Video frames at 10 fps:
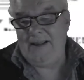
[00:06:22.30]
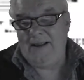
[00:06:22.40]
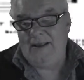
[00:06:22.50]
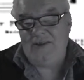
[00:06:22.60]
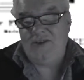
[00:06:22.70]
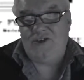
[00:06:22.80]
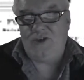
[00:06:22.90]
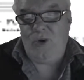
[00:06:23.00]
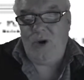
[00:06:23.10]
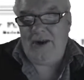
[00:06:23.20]
there's
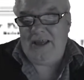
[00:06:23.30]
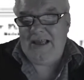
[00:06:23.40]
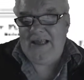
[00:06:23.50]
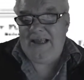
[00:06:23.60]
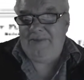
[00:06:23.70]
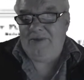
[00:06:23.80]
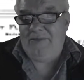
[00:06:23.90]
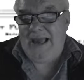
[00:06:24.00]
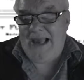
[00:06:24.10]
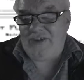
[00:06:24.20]
quite the
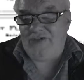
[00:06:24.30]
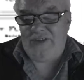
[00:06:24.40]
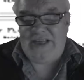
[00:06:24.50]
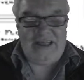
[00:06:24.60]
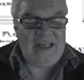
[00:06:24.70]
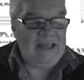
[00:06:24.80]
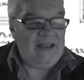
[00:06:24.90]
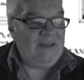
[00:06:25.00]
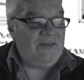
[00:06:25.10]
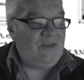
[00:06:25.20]
marks for that are,
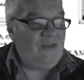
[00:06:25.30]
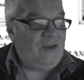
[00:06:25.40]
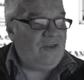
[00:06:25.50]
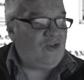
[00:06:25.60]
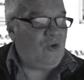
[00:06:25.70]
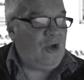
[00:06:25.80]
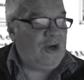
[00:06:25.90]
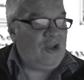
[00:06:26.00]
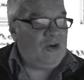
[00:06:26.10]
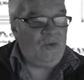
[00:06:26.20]
there's quite a
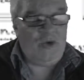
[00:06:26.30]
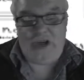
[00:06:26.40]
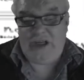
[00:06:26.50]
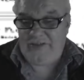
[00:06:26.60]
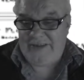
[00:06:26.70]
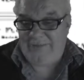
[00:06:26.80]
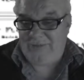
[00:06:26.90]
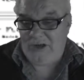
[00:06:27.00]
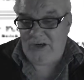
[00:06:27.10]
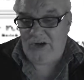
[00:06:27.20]
lot of work in that, but
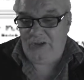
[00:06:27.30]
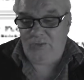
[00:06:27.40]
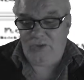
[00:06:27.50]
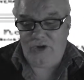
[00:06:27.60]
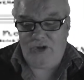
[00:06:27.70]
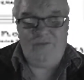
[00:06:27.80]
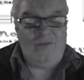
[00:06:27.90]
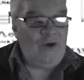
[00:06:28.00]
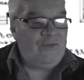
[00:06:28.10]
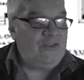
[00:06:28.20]
a lot of the work
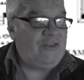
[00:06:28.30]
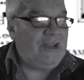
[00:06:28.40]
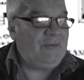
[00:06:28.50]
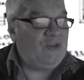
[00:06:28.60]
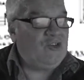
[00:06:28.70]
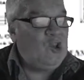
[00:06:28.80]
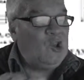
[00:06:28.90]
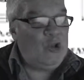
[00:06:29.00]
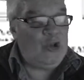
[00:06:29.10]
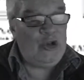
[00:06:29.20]
involved in that was
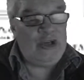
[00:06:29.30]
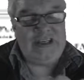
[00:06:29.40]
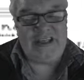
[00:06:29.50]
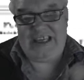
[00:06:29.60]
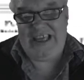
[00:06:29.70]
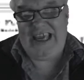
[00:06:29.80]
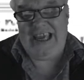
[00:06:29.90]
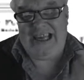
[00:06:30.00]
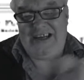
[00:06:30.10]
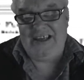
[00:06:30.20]
learning the
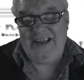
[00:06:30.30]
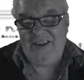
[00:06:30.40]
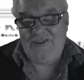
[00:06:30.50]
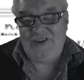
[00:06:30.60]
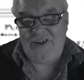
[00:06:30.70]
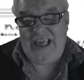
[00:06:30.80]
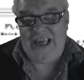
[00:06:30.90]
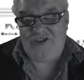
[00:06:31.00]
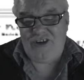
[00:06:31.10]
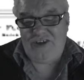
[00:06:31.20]
CAD. So the
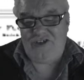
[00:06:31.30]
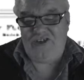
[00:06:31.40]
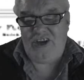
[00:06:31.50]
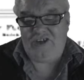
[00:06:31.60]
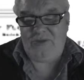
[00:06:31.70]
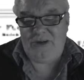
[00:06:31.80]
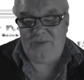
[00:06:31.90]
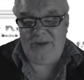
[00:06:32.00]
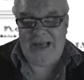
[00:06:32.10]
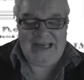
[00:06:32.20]
actual assessment
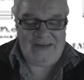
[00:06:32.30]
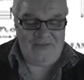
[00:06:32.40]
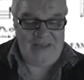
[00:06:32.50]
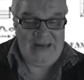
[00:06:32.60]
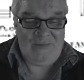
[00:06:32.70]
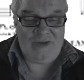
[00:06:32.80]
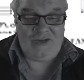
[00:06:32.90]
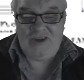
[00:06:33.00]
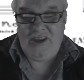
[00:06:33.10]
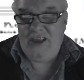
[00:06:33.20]
part of that
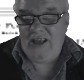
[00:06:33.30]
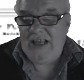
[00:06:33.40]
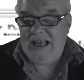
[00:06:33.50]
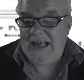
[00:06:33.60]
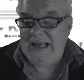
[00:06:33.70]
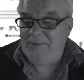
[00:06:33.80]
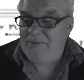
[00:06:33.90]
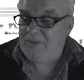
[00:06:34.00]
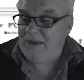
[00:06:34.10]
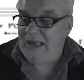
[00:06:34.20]
was
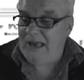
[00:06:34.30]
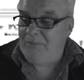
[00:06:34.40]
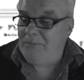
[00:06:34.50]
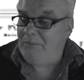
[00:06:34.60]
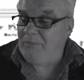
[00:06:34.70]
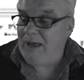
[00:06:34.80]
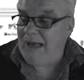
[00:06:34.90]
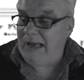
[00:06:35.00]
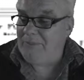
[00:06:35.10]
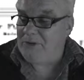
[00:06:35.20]

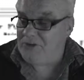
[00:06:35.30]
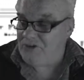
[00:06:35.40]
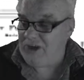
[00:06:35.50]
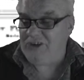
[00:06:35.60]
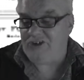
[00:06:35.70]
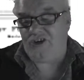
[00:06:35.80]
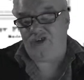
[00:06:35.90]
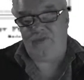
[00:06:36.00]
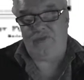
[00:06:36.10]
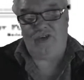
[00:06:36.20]
a percentage
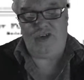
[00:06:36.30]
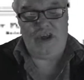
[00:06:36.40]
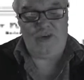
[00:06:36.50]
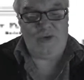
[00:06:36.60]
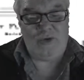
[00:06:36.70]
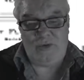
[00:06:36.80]
of the total.